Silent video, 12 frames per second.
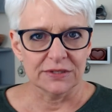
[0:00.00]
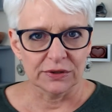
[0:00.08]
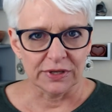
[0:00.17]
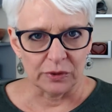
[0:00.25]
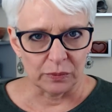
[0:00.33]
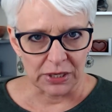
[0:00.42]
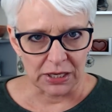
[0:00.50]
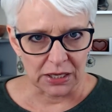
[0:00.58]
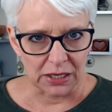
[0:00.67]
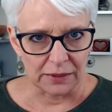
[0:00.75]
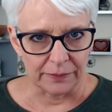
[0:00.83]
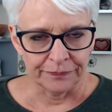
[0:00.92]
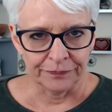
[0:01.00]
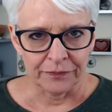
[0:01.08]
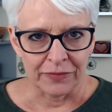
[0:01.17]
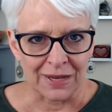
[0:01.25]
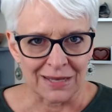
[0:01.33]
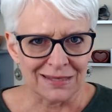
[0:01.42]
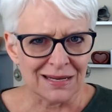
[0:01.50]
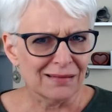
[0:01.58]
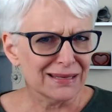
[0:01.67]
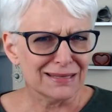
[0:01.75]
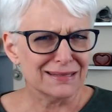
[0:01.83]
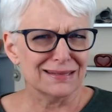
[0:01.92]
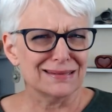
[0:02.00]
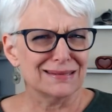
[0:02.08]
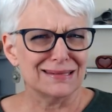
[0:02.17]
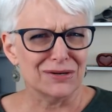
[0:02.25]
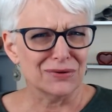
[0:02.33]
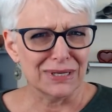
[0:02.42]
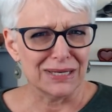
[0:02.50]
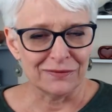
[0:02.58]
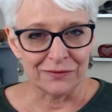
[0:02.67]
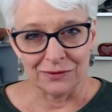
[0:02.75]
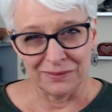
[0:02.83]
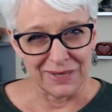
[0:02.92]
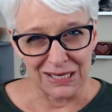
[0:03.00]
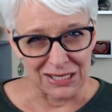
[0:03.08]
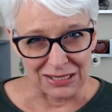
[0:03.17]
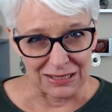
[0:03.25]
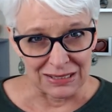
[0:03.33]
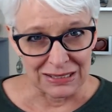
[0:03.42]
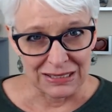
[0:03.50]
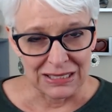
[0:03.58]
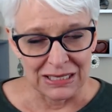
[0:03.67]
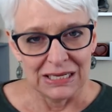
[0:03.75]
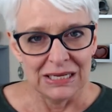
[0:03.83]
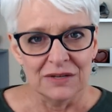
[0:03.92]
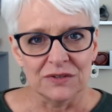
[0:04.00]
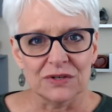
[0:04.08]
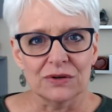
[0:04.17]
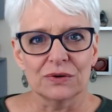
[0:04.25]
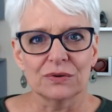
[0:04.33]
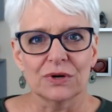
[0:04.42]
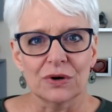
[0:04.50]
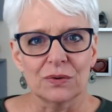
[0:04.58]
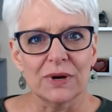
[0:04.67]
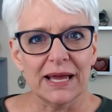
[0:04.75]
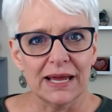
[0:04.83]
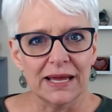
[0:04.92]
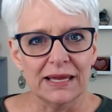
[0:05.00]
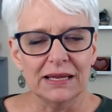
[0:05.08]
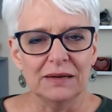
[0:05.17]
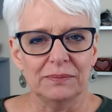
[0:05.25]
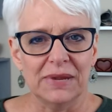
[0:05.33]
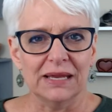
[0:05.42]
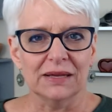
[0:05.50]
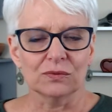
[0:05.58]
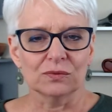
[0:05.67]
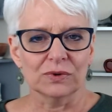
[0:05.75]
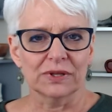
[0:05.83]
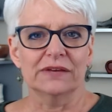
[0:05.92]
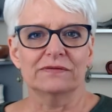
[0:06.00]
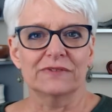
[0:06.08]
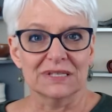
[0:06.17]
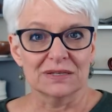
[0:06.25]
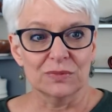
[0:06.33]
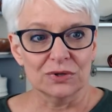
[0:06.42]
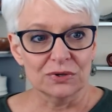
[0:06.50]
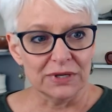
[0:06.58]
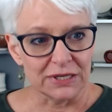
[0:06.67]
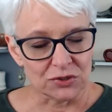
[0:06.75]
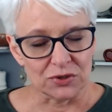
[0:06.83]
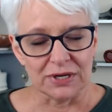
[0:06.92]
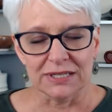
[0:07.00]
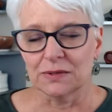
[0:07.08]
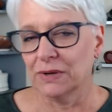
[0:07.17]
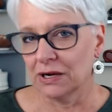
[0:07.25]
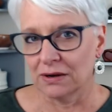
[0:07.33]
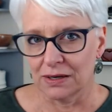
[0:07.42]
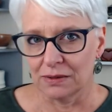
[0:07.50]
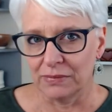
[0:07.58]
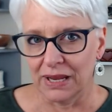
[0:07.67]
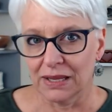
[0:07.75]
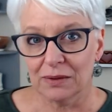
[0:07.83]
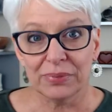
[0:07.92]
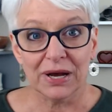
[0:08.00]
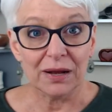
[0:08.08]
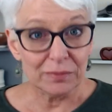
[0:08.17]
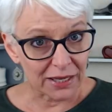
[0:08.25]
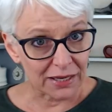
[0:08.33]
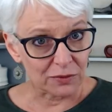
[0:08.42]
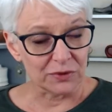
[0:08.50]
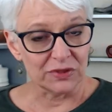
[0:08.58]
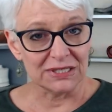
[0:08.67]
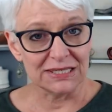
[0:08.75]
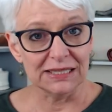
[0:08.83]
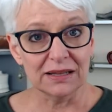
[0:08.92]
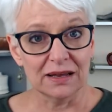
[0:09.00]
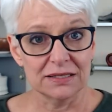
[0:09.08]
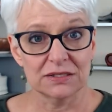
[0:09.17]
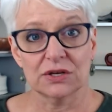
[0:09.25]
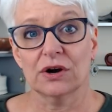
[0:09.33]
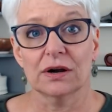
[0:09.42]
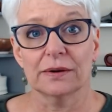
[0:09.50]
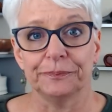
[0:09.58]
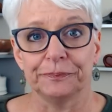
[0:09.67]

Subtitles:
are going to be, it's not like this is secret information. So go ahead and make it really visible and transparent. Make it public what the deadlines are.